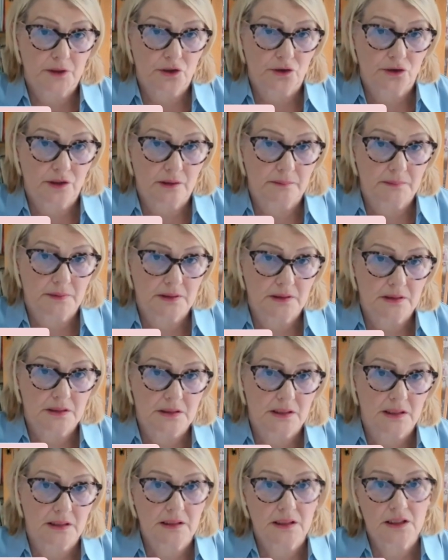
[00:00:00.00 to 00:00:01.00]

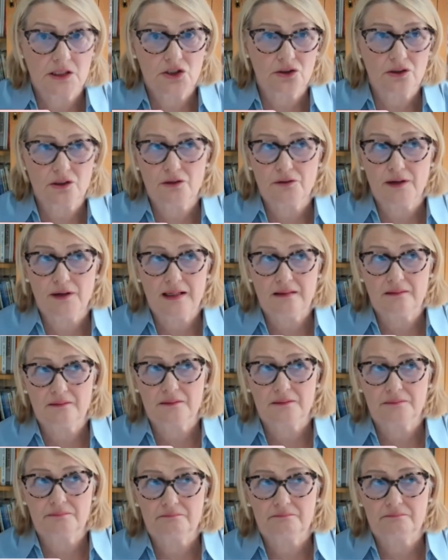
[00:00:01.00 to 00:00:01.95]
treatment, and it took around